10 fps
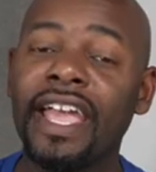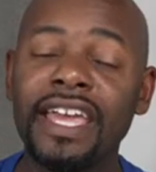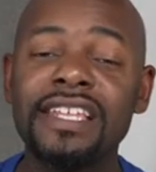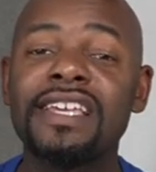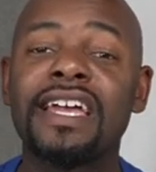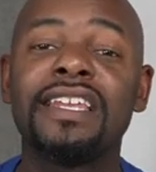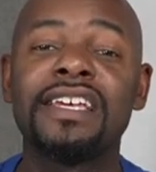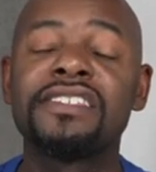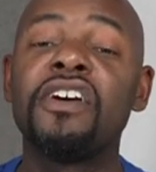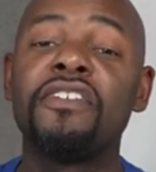and it's got a
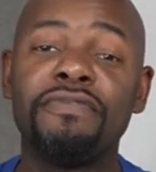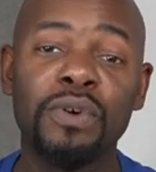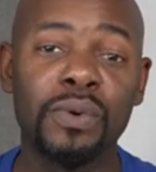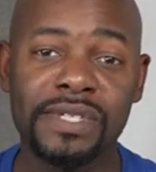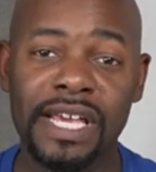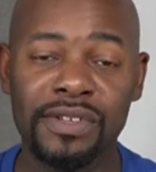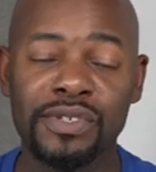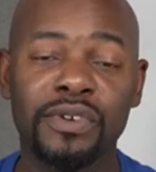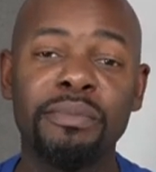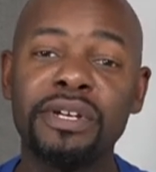nice full sound
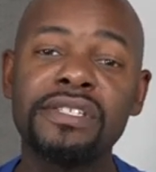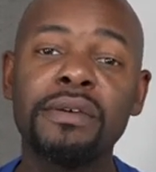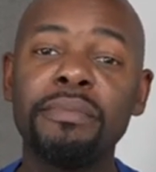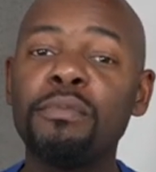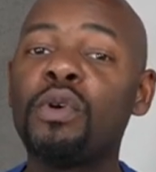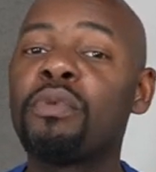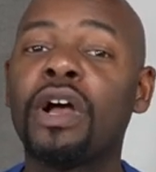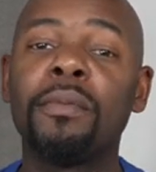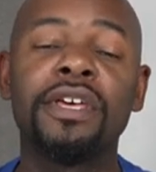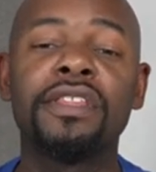to it, but it's a bit more
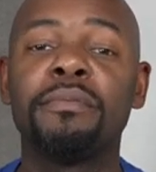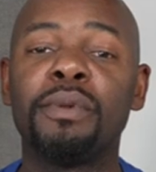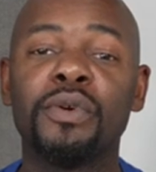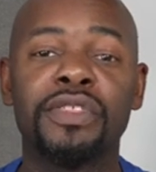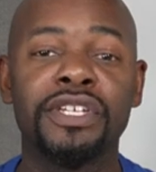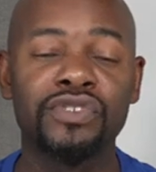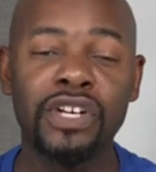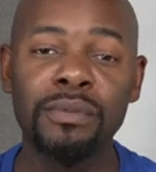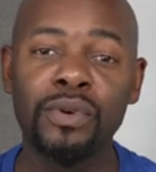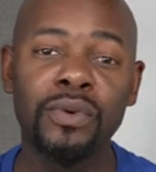prominent than both the
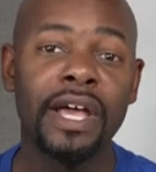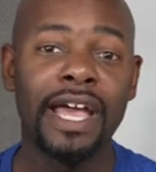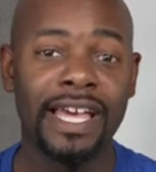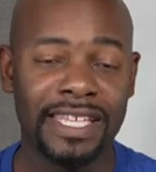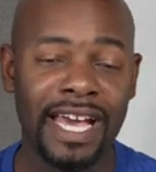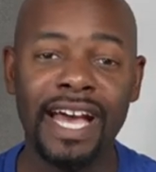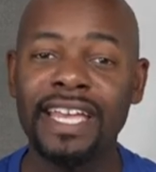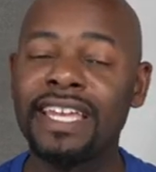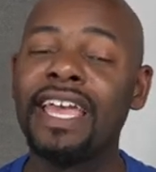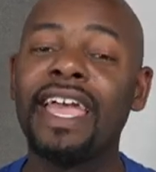treble at the high
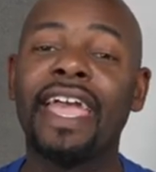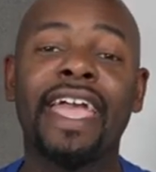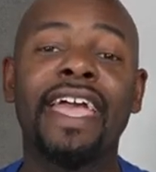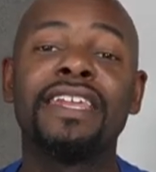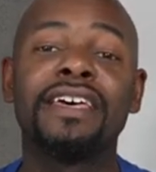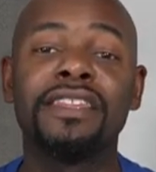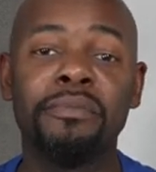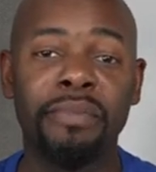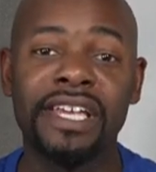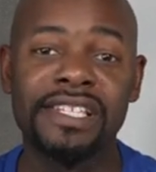end and the
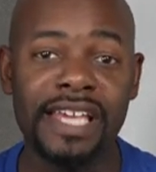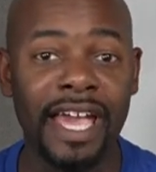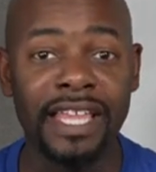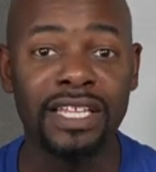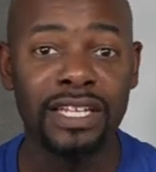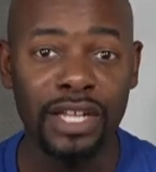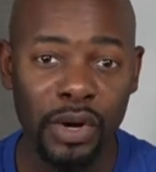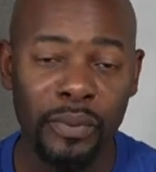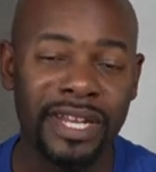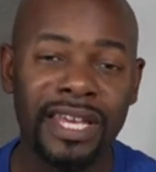bass at the
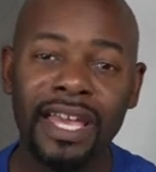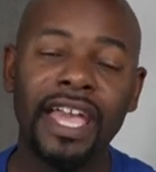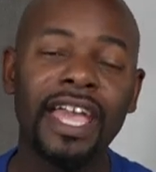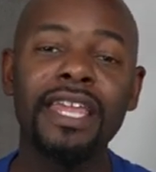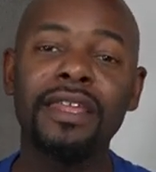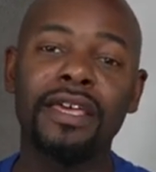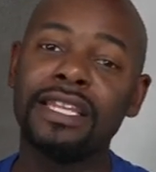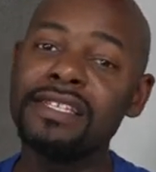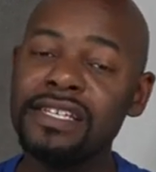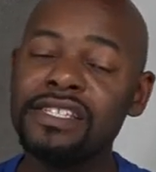low end. And
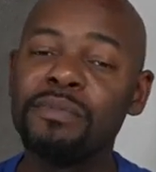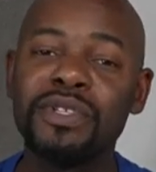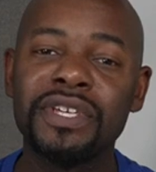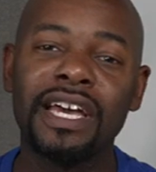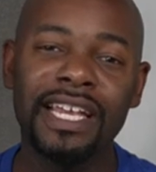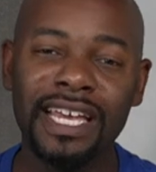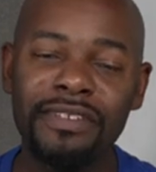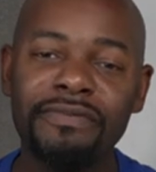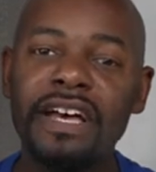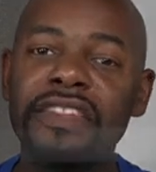listening to music, I kind of
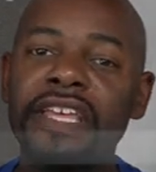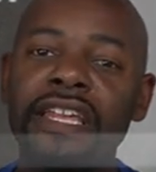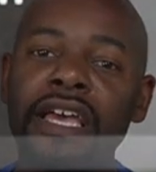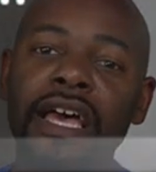found that